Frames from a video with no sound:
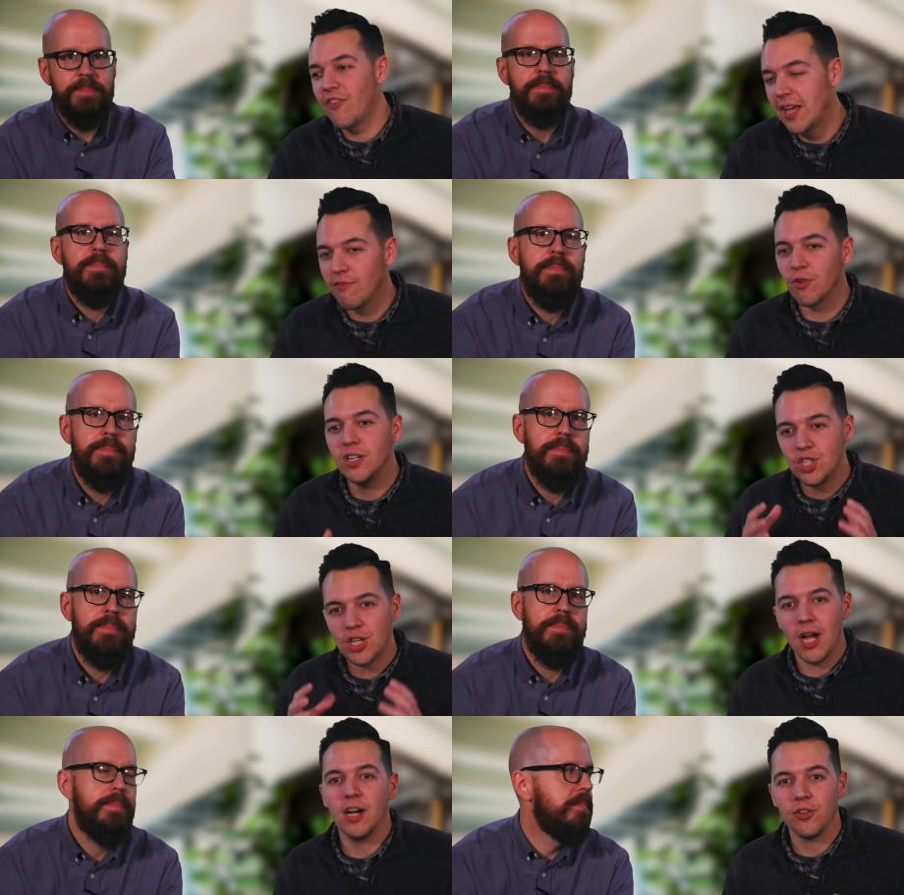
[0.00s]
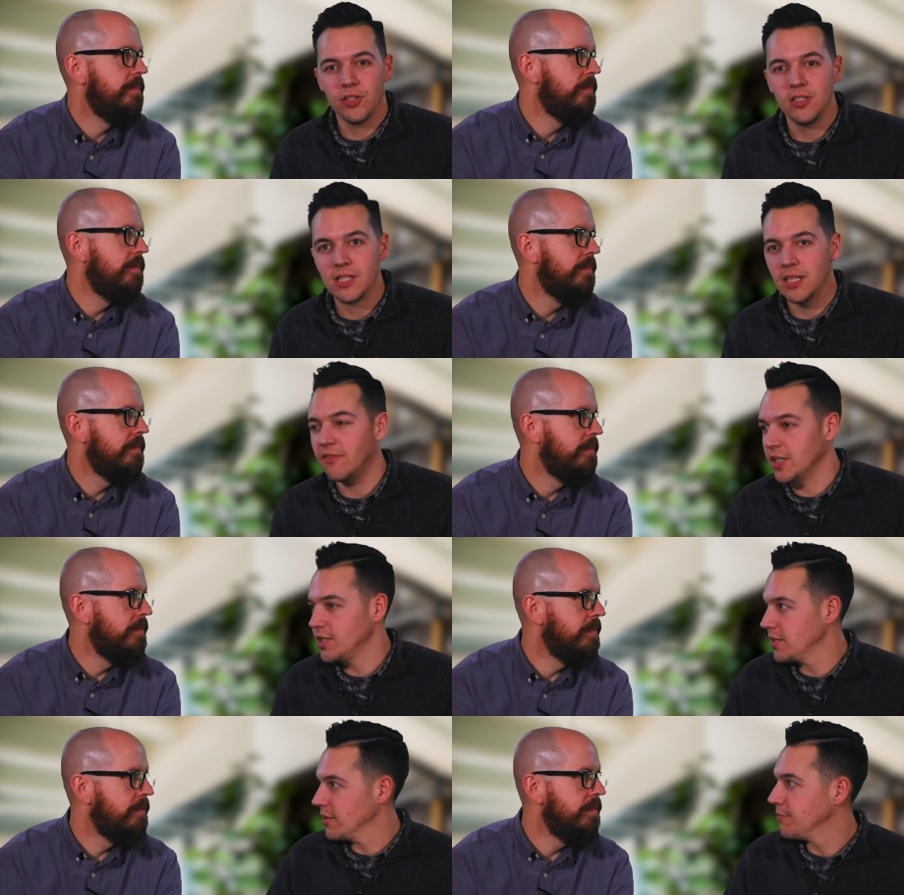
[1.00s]
Speaker 1: favorite childhood TV
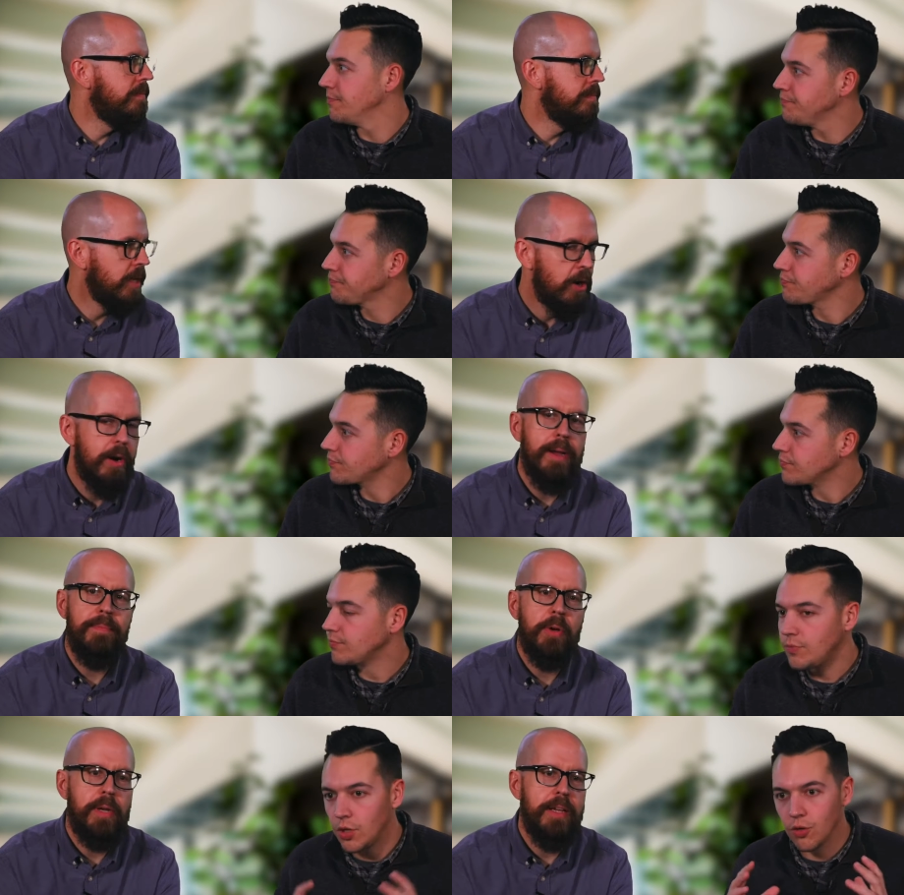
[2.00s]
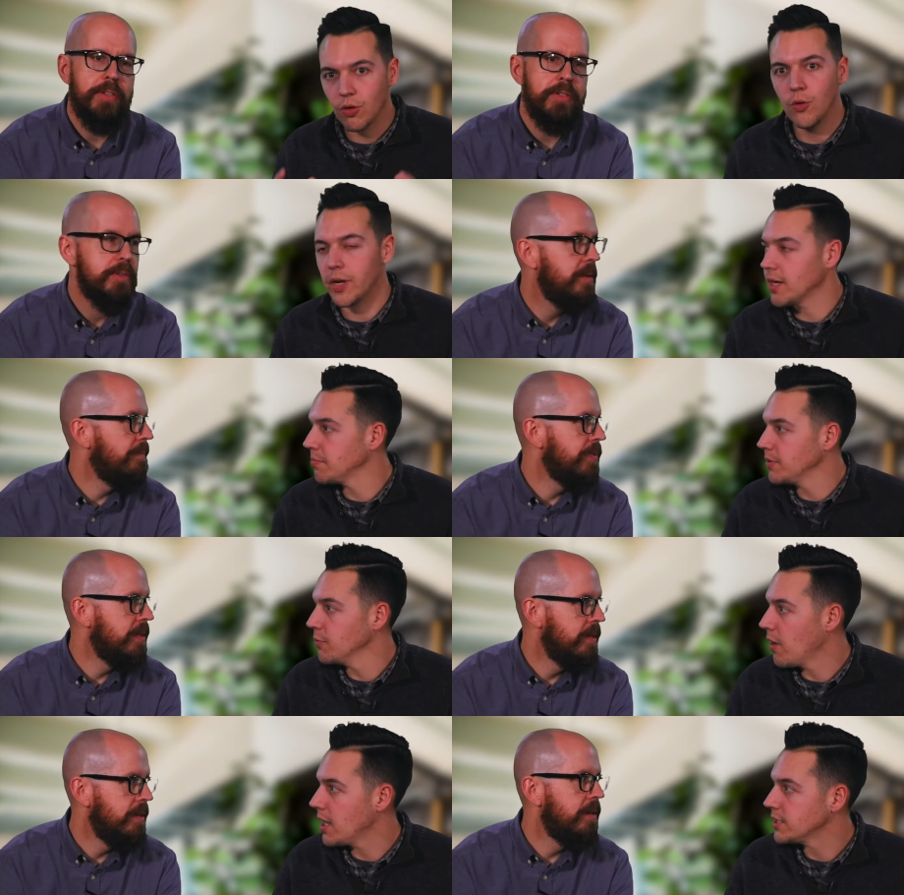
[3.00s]
show? All right. Okay. Growing
Speaker 2: up, you
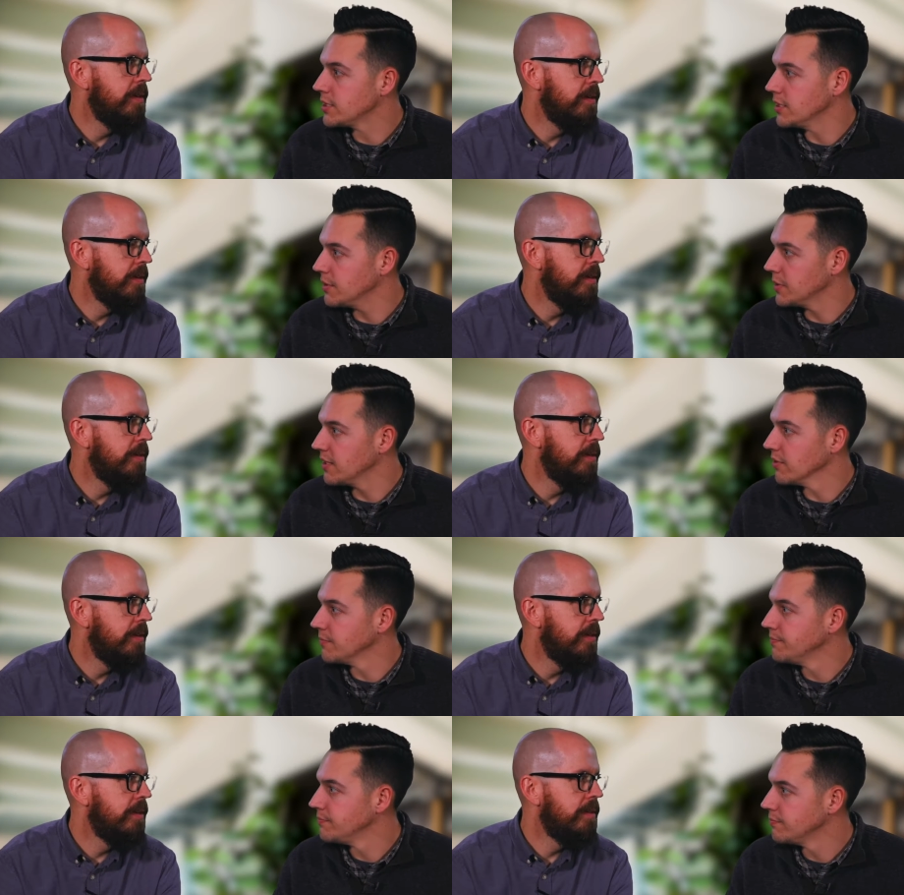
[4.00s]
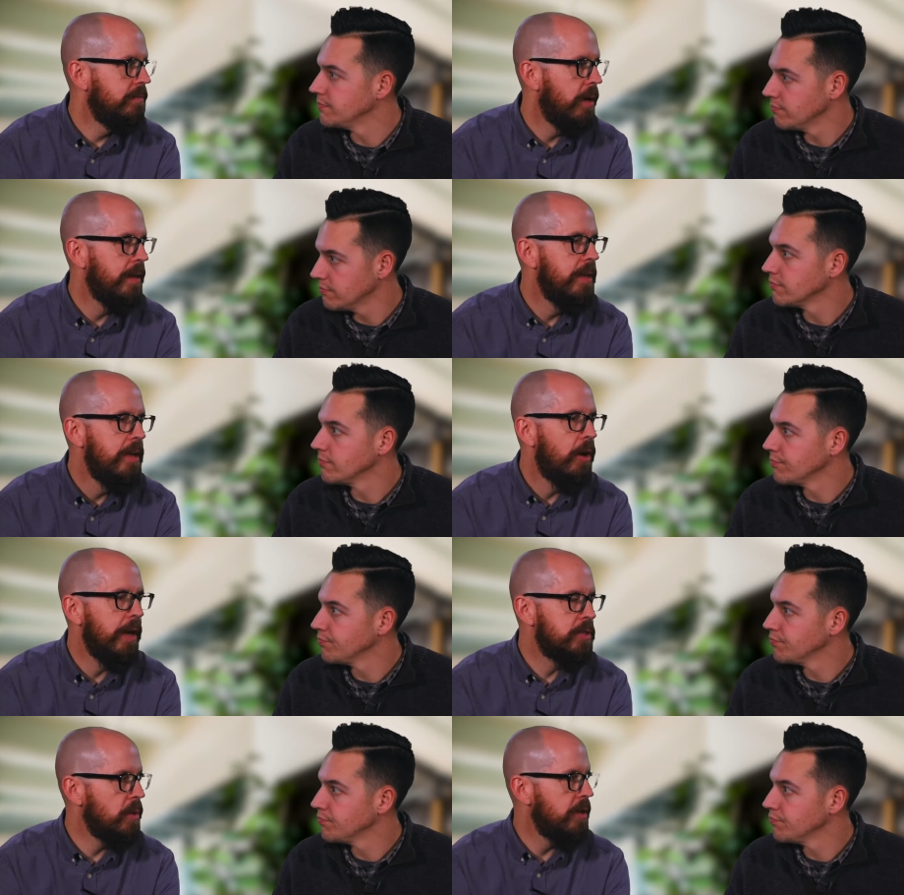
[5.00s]
watched, you know, whatever. Right.
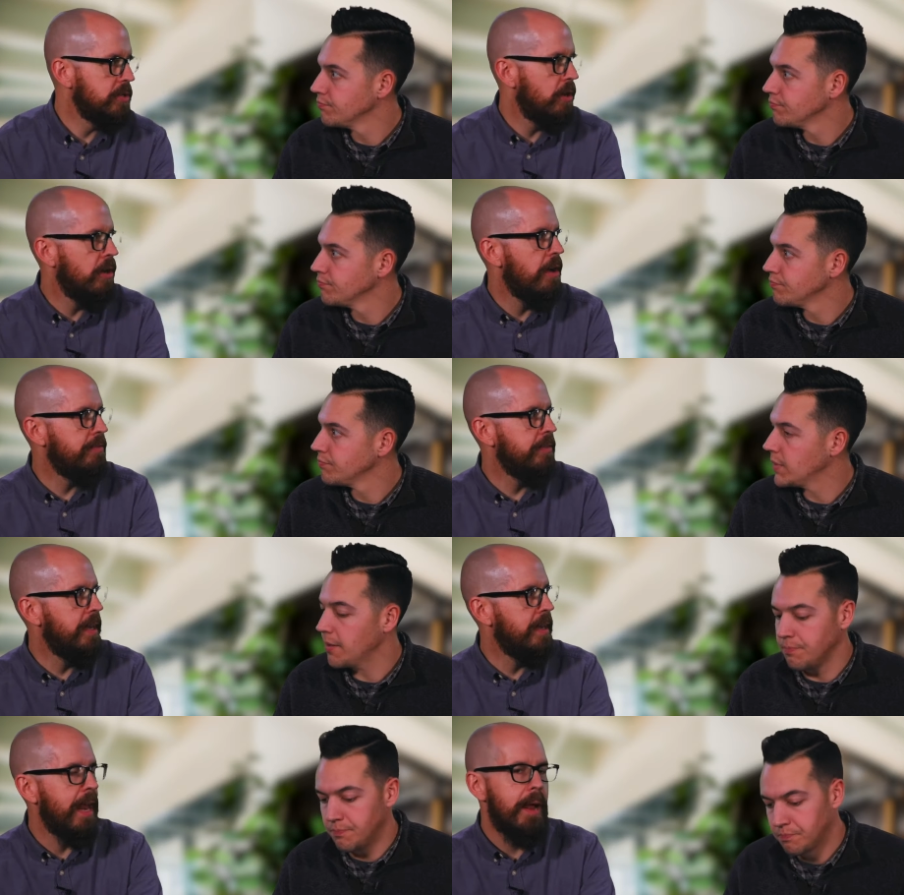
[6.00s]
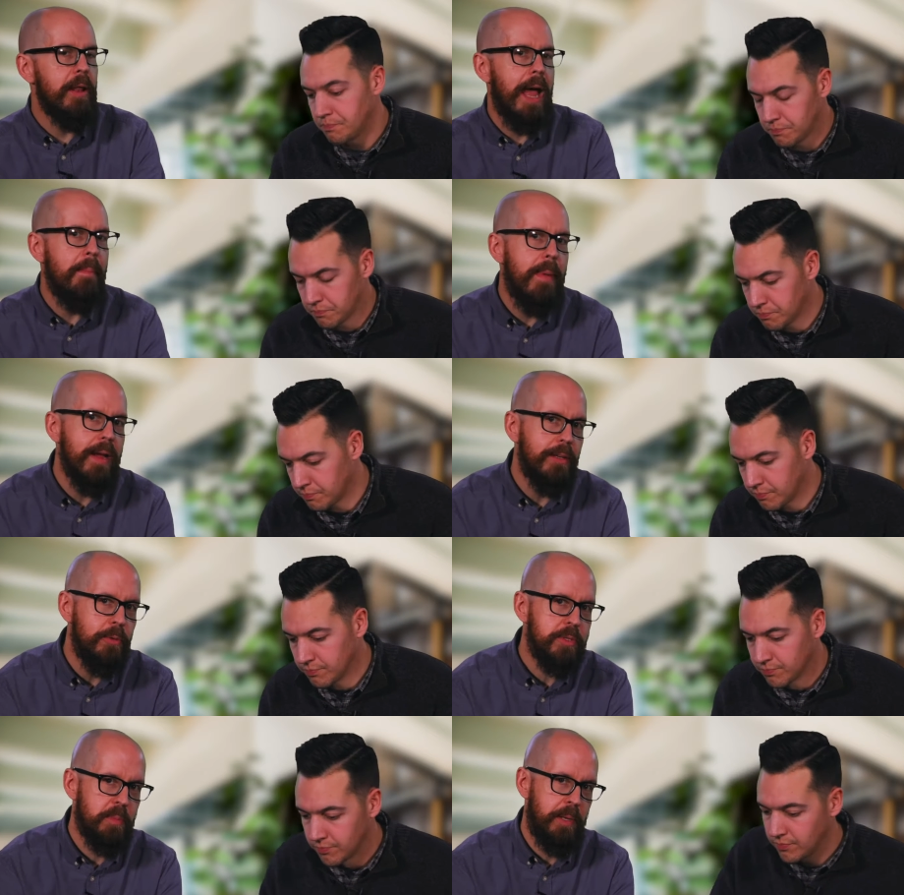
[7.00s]
Okay. So I'll start off. Yeah. And, and I, I might
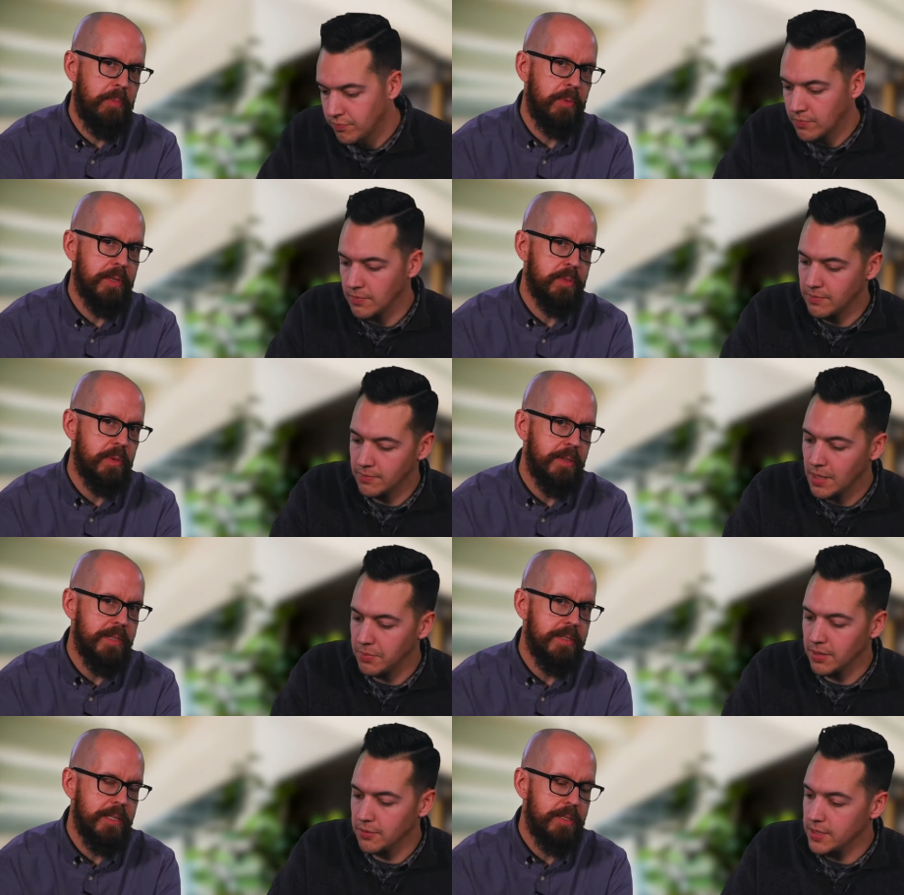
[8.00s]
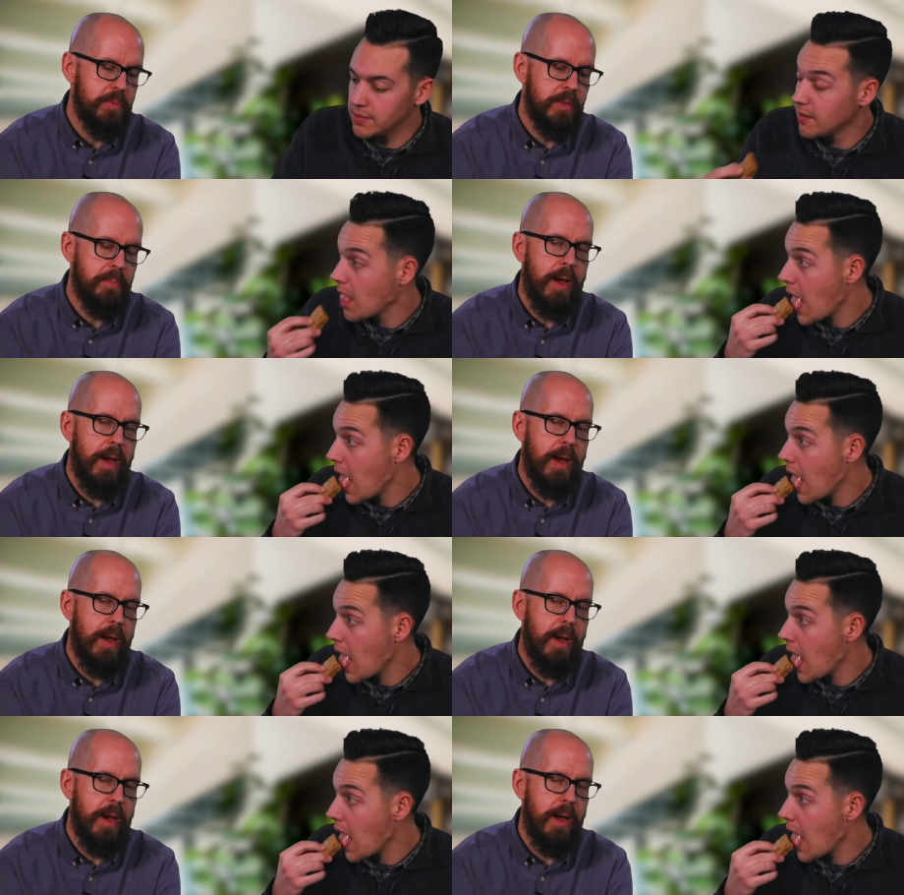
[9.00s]
lose some people with this one because it's it's really